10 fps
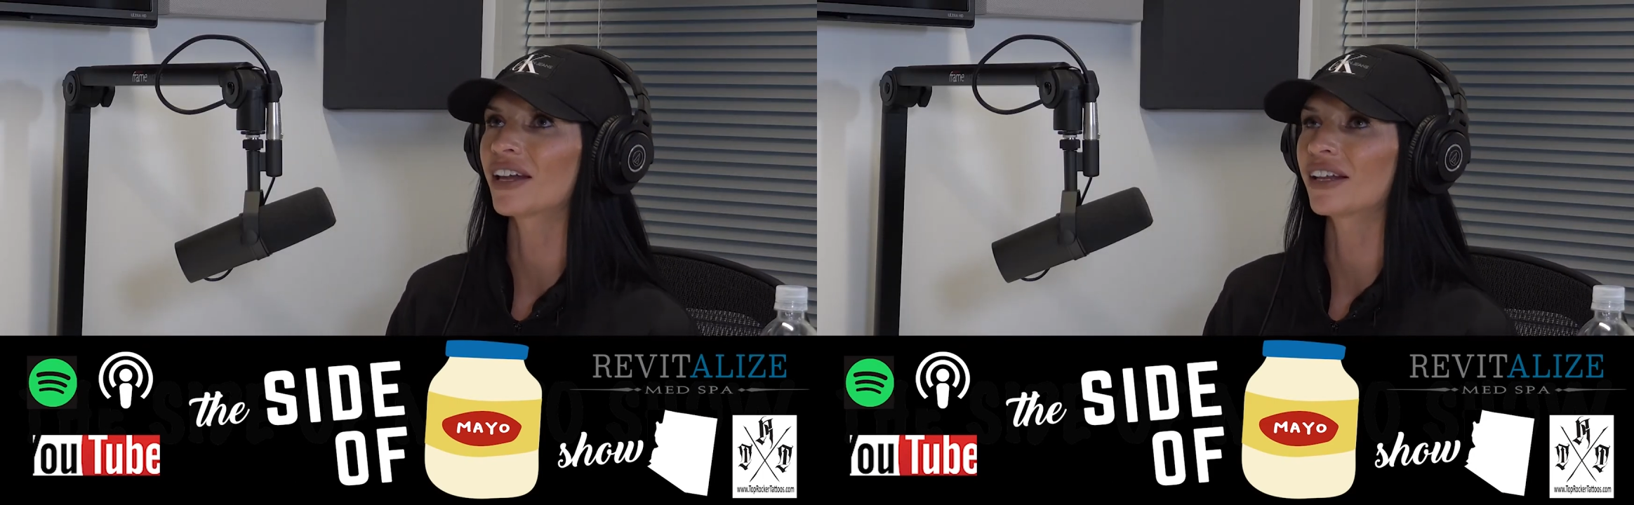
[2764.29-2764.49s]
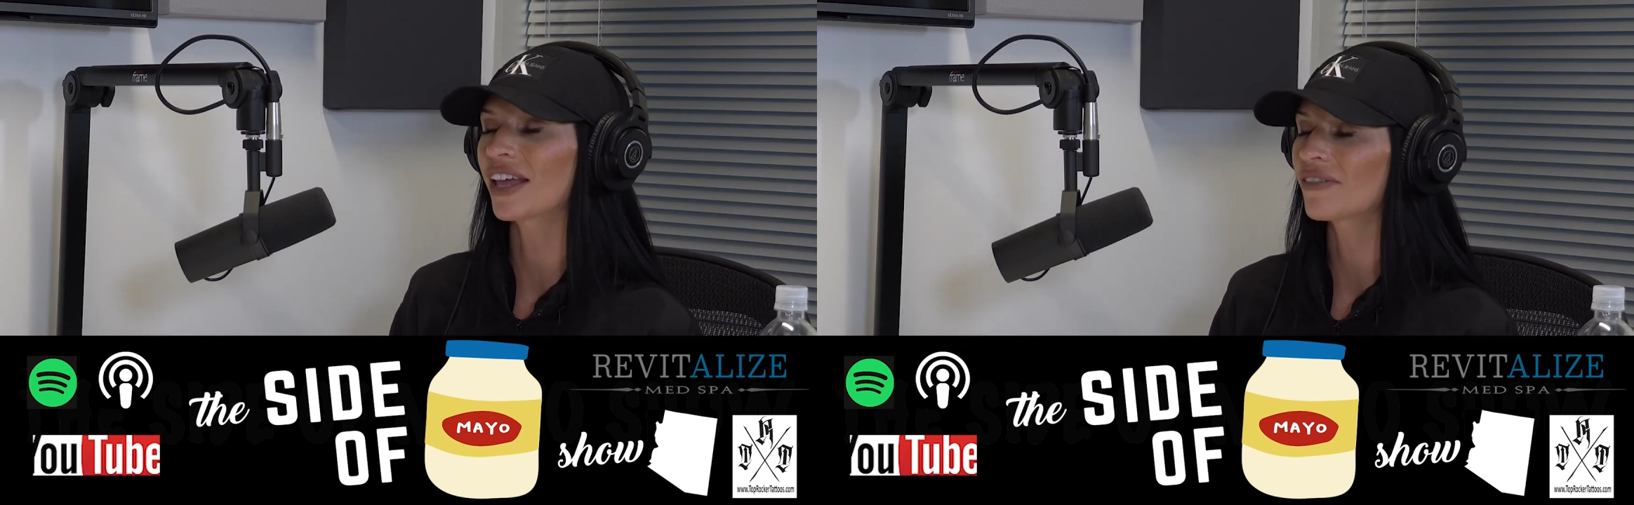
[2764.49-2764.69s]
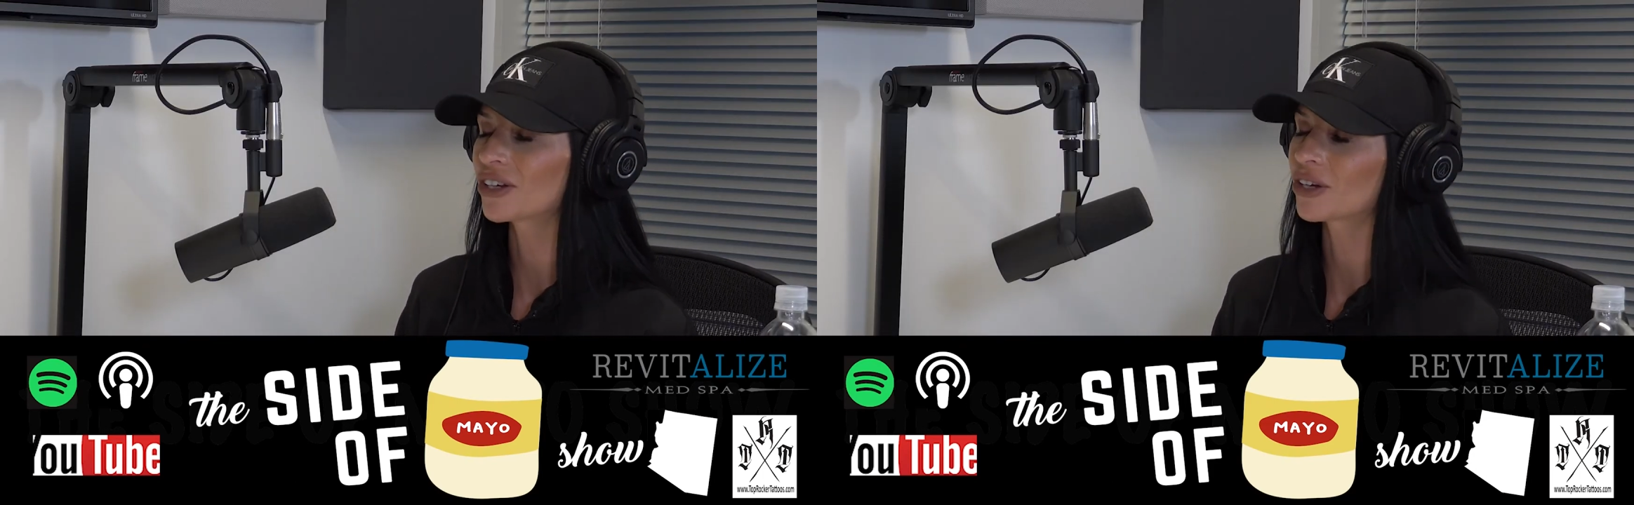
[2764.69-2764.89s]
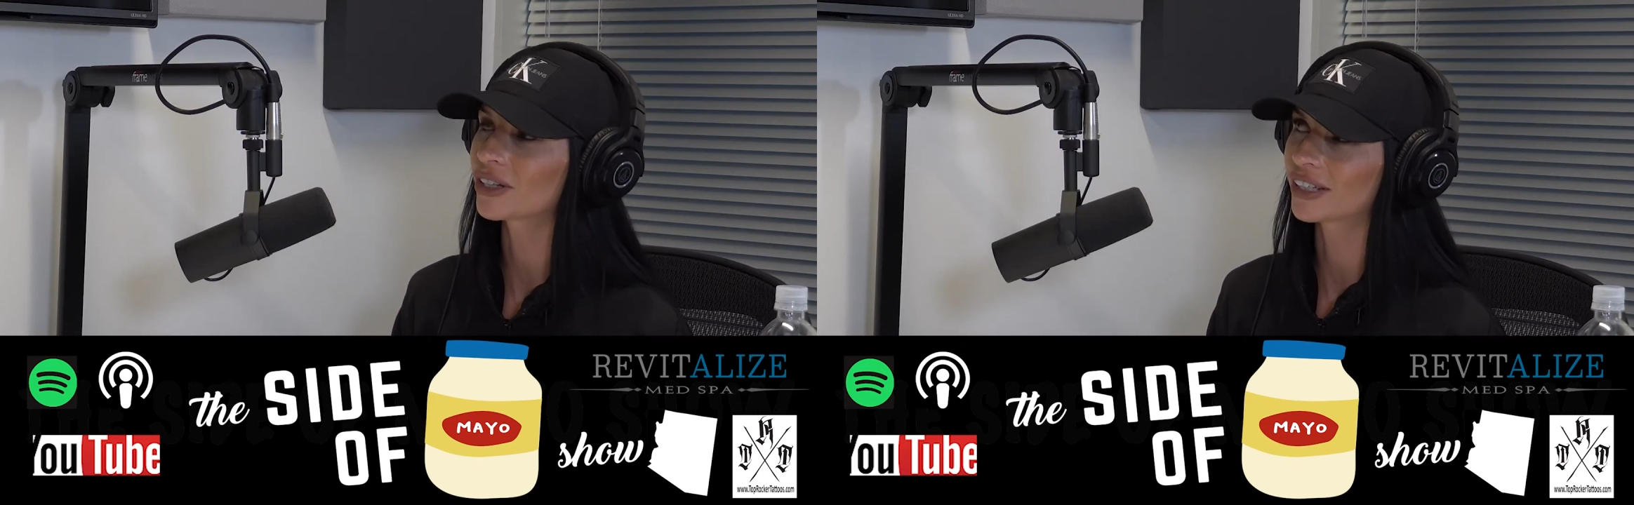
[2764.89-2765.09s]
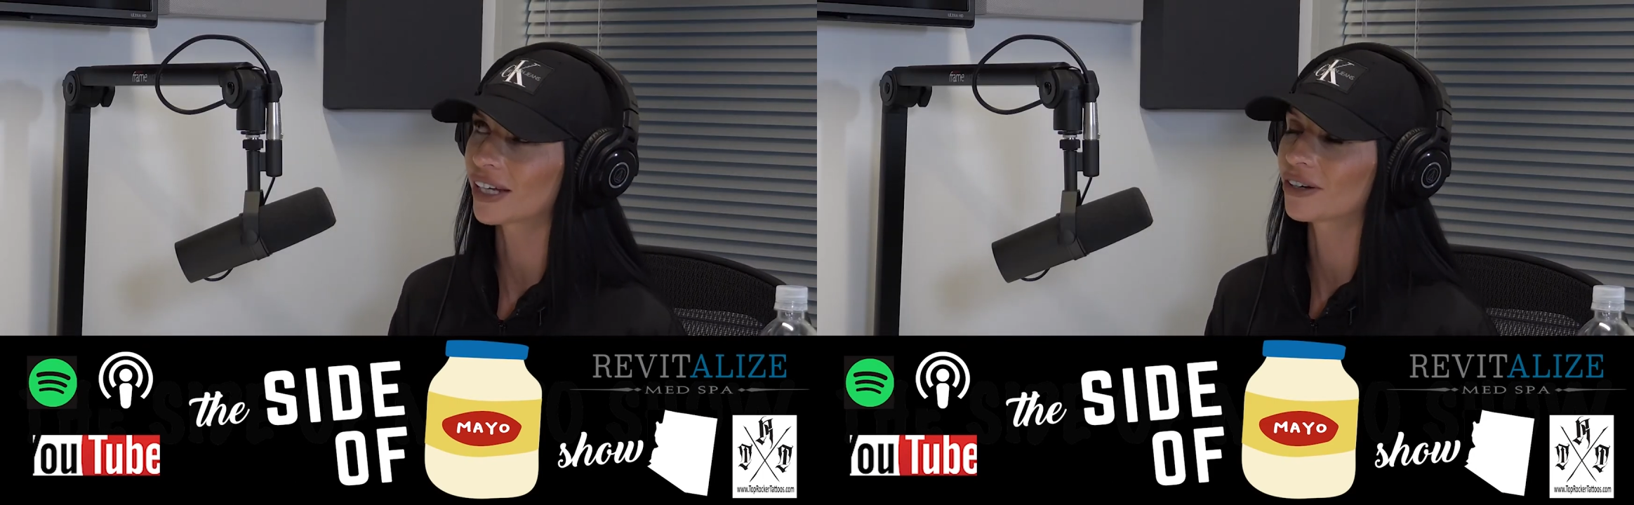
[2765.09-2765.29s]
an
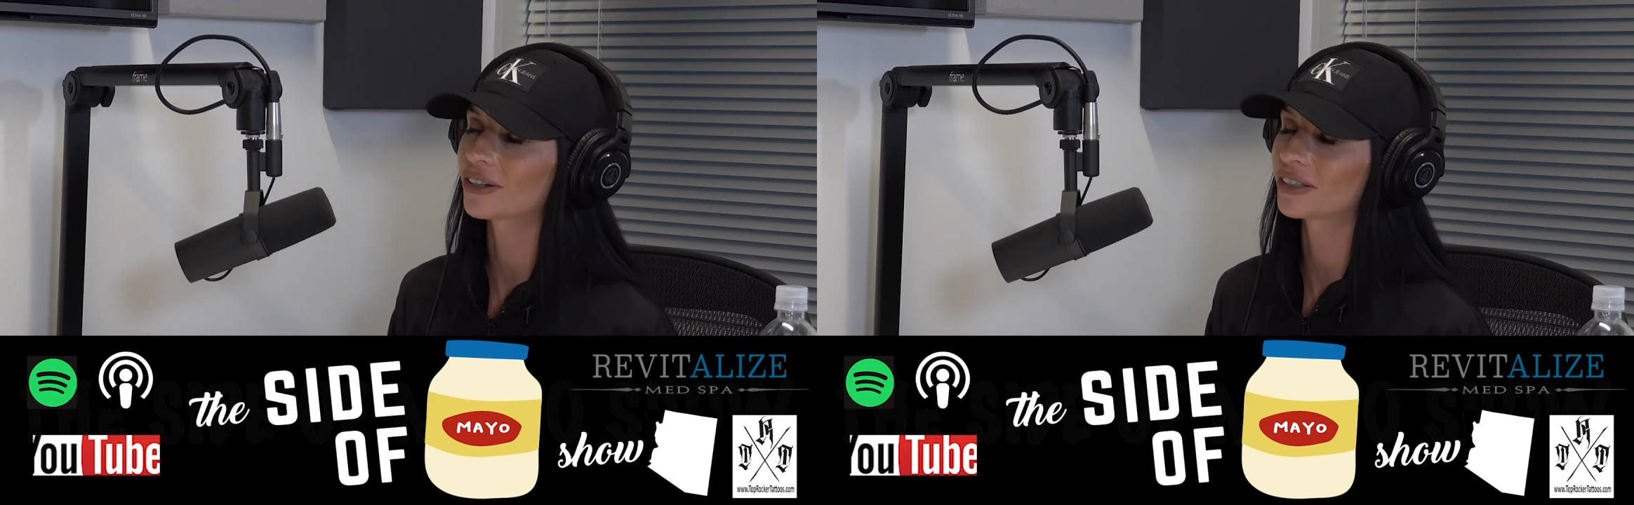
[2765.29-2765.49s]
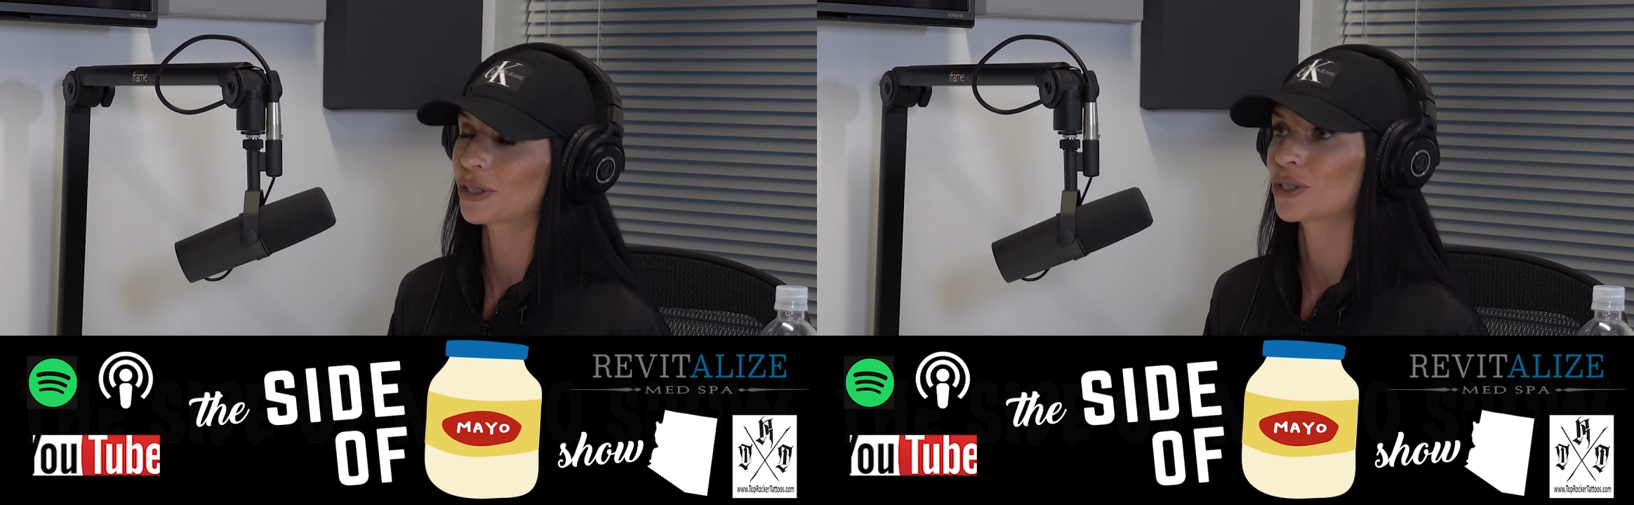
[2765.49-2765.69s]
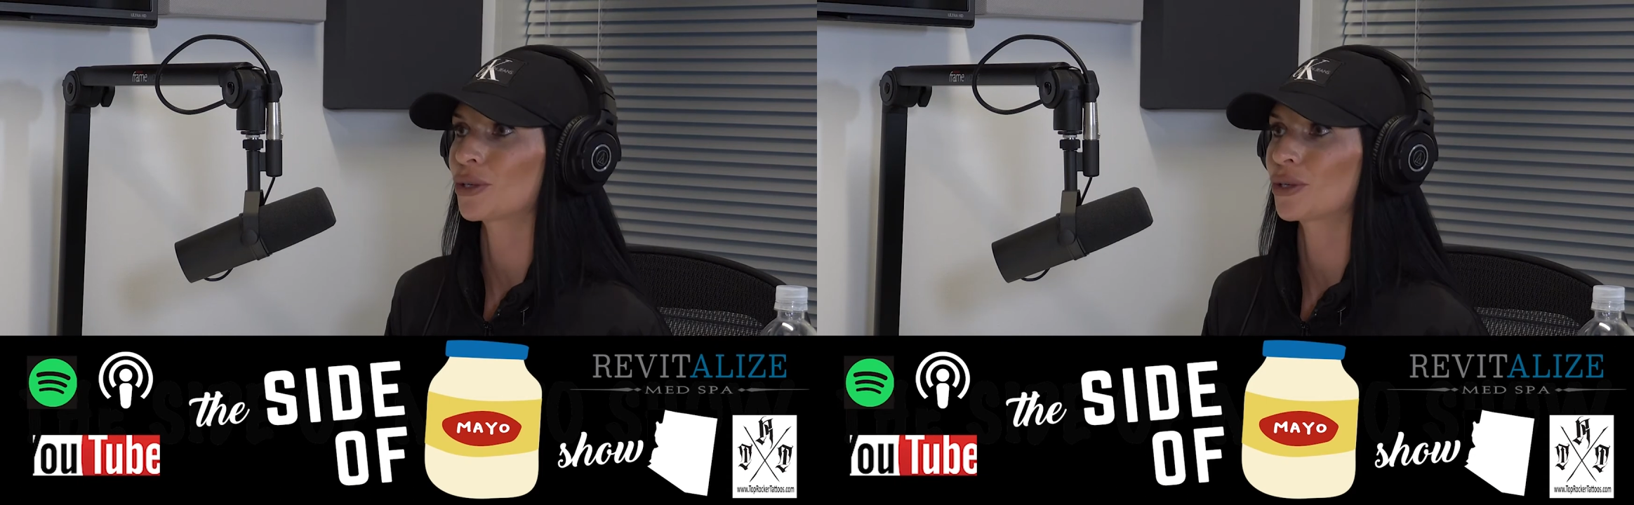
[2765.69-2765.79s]
11-year-old, an 8-year-old,